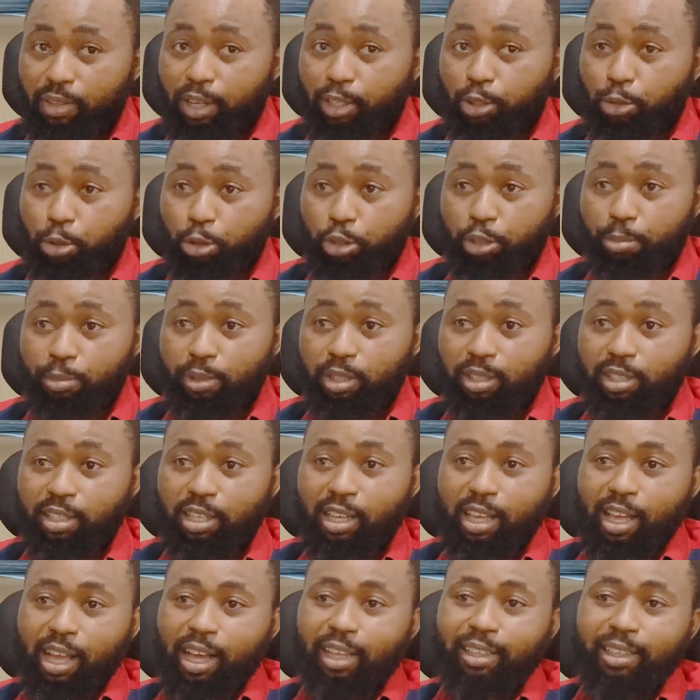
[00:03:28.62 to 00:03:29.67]
that judgment
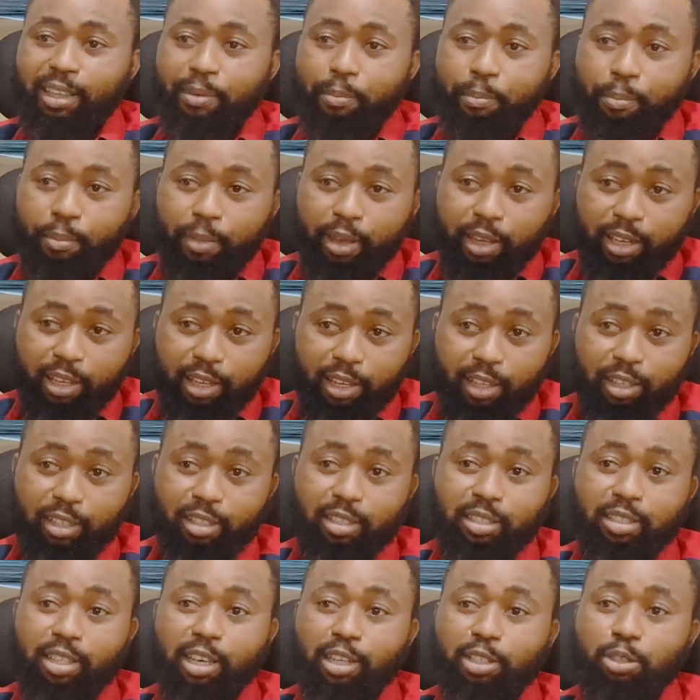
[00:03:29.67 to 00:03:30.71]
and then make a
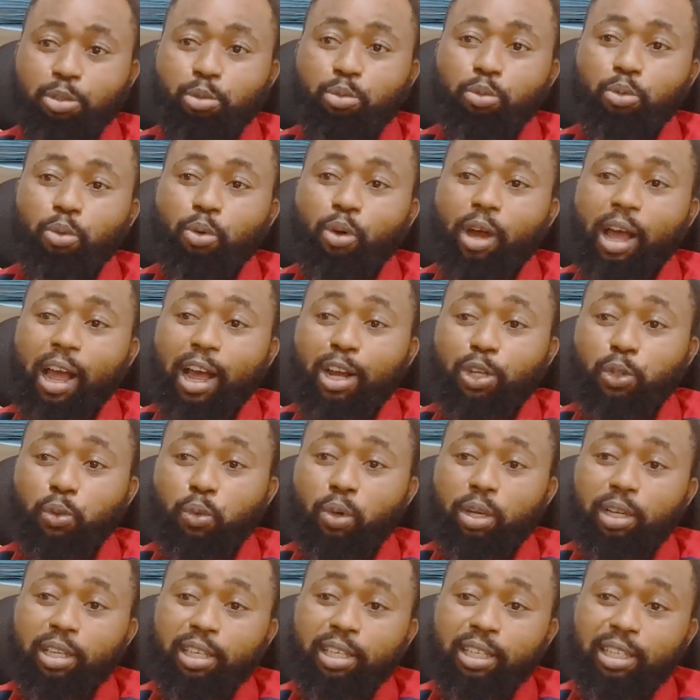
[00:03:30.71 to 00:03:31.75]
search to know
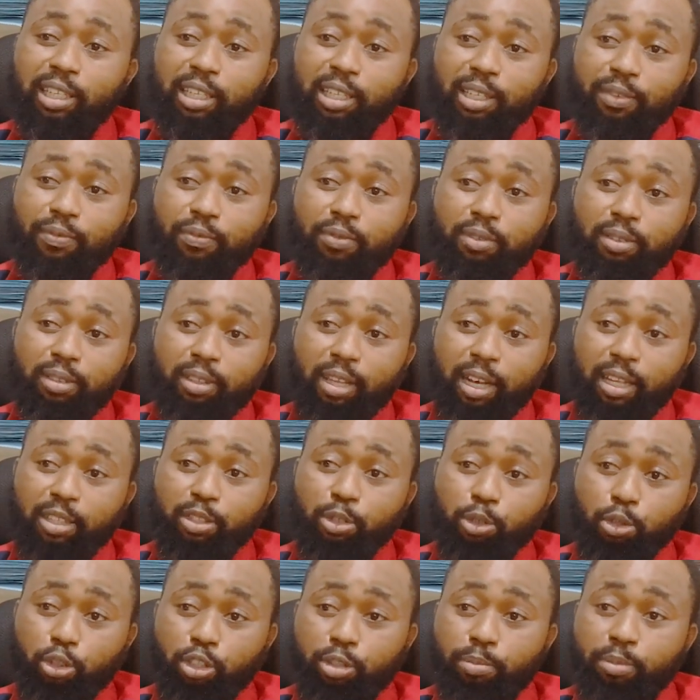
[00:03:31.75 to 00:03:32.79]
actually if
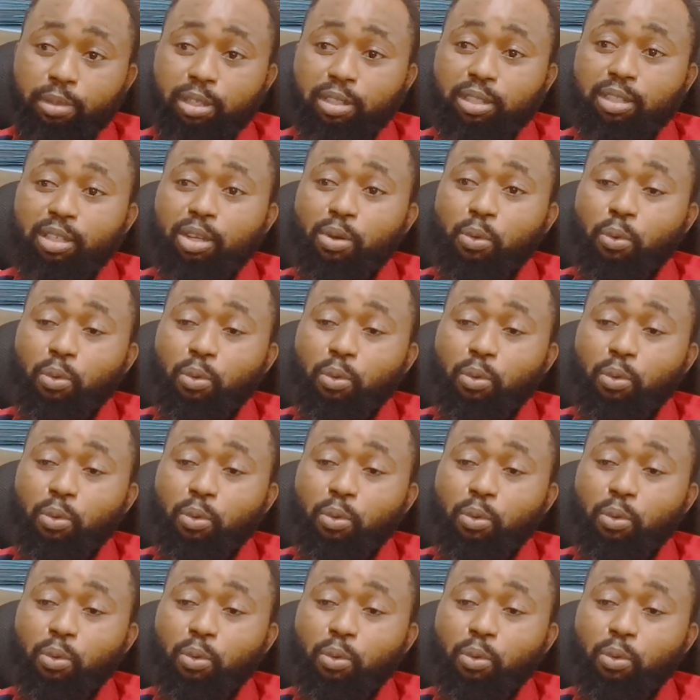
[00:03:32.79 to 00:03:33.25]
that judgment